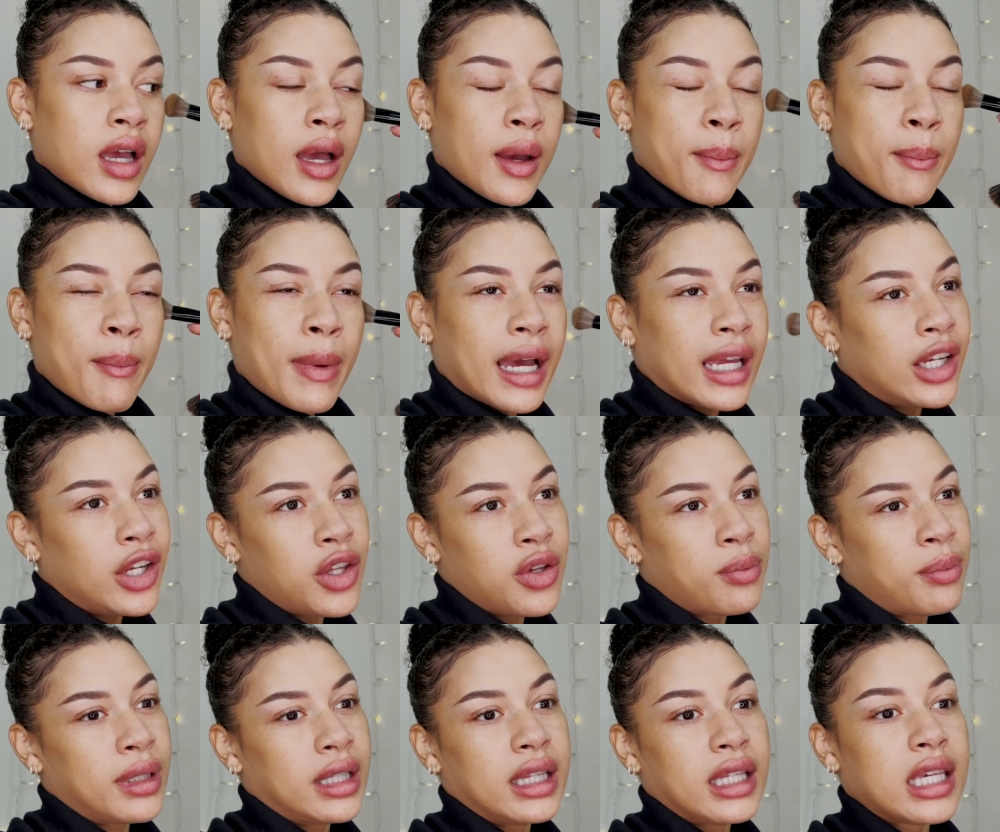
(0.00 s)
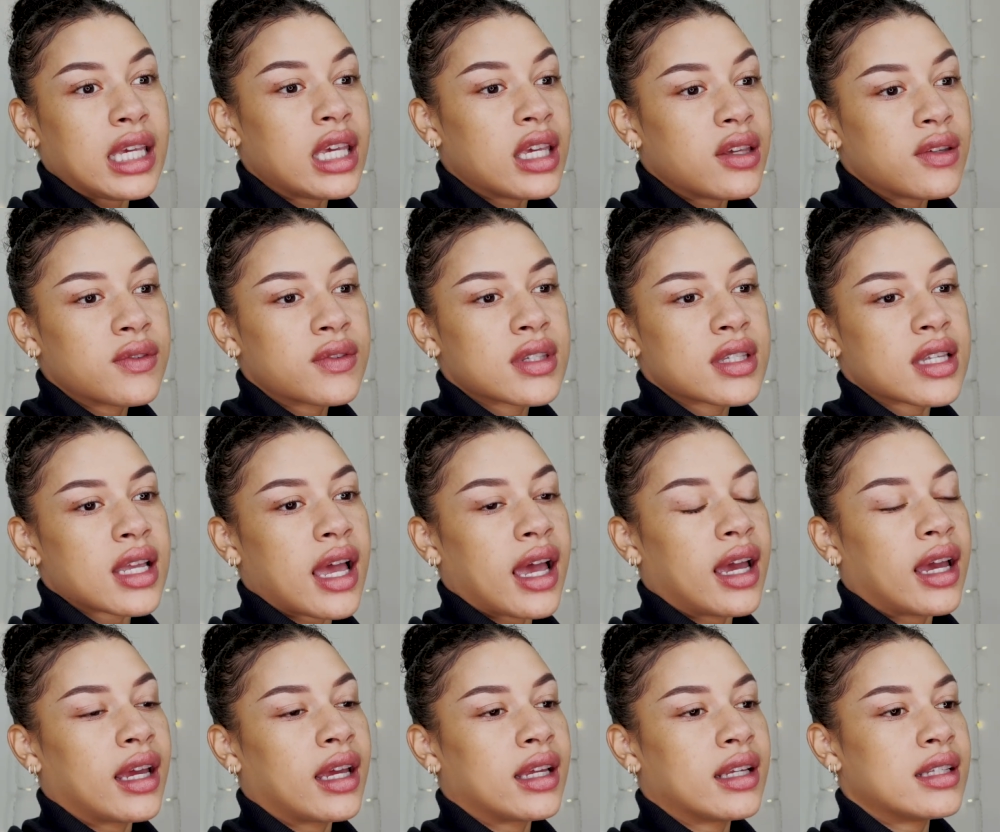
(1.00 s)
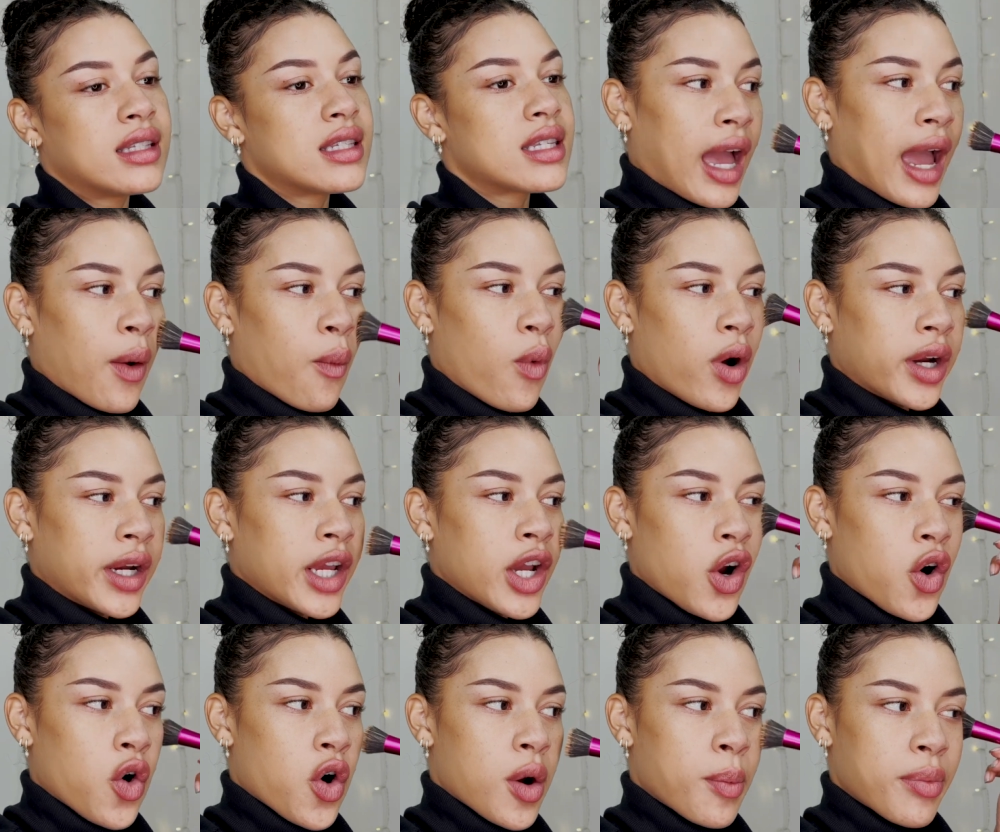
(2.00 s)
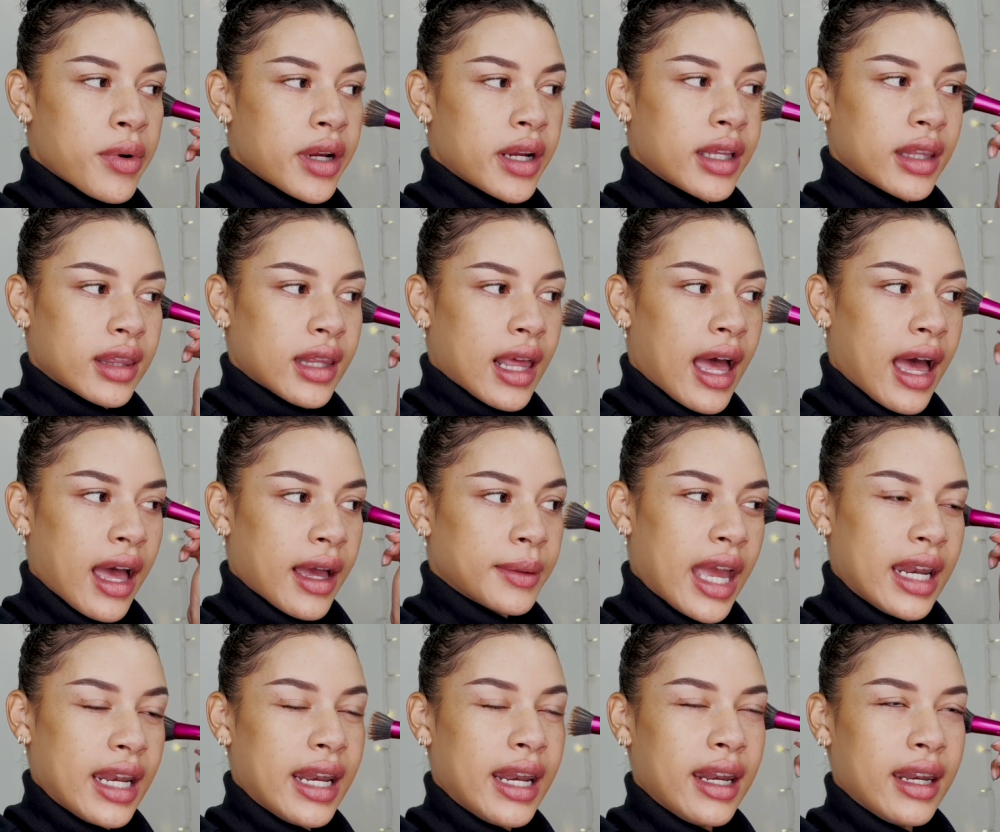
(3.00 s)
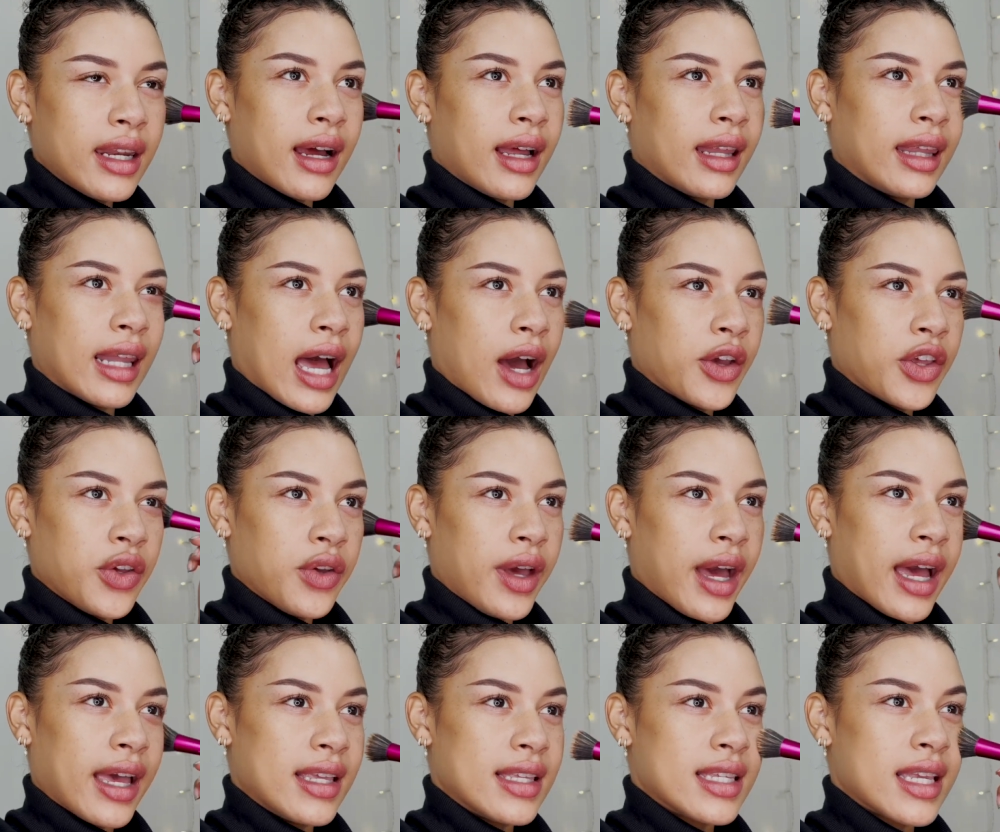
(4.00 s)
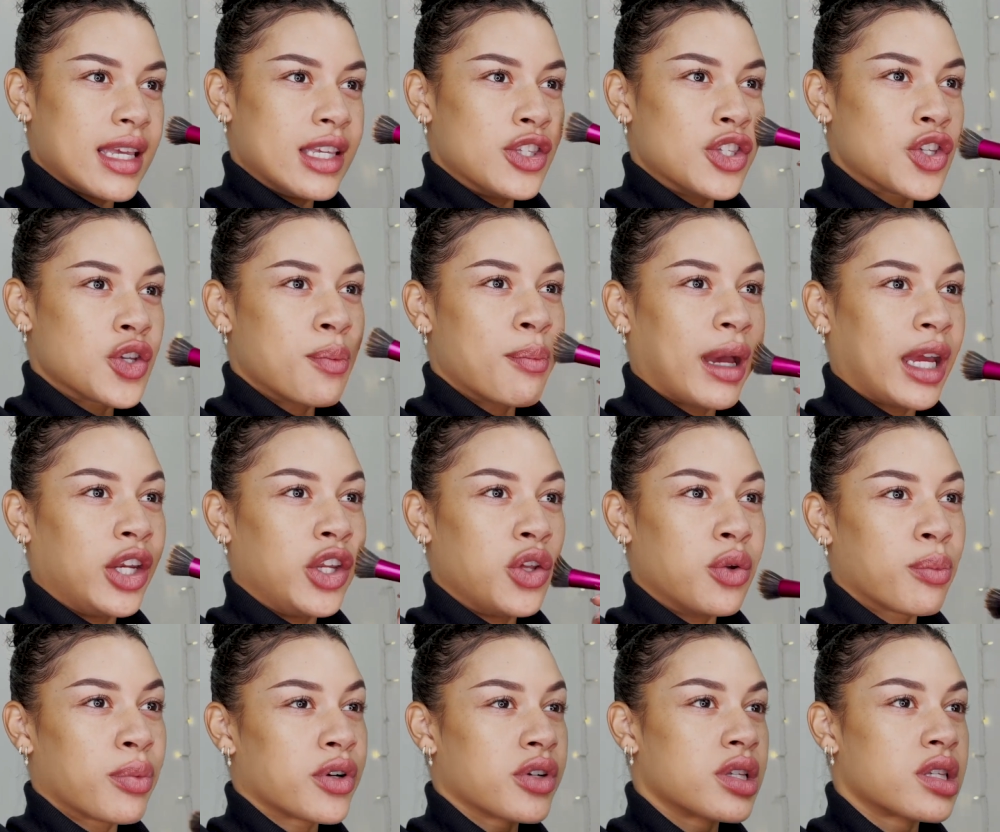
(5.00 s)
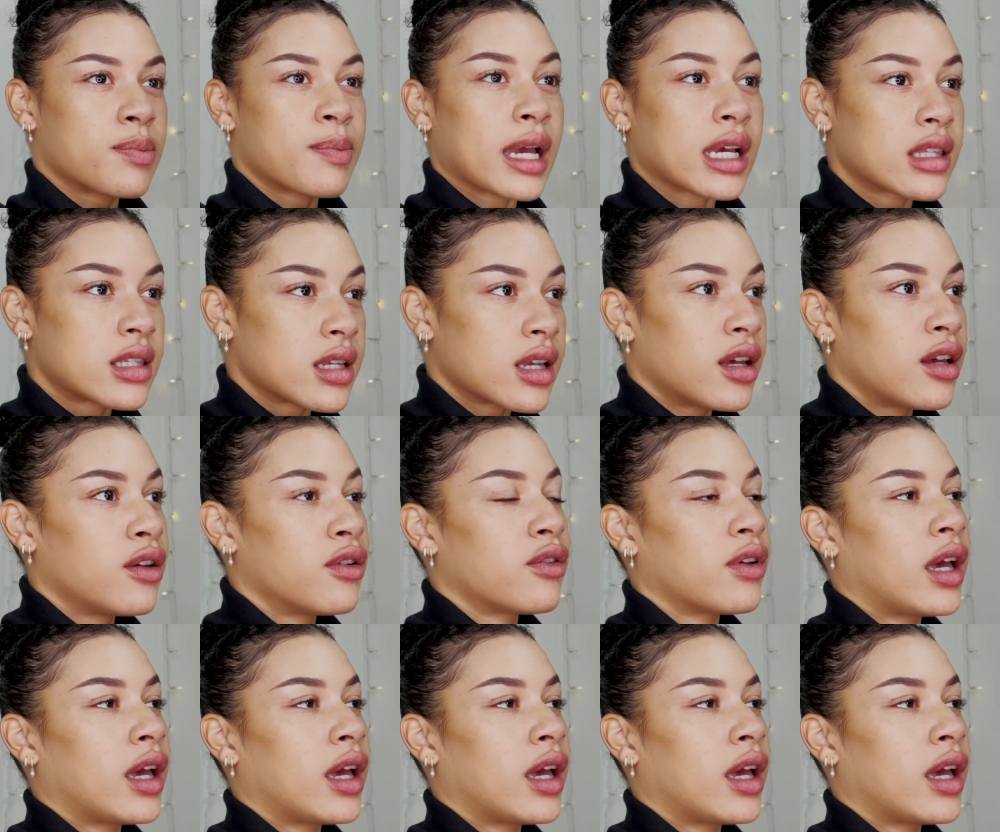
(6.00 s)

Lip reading: my new beliefs, and I want to incorporate that and allow you guys into my new perspective.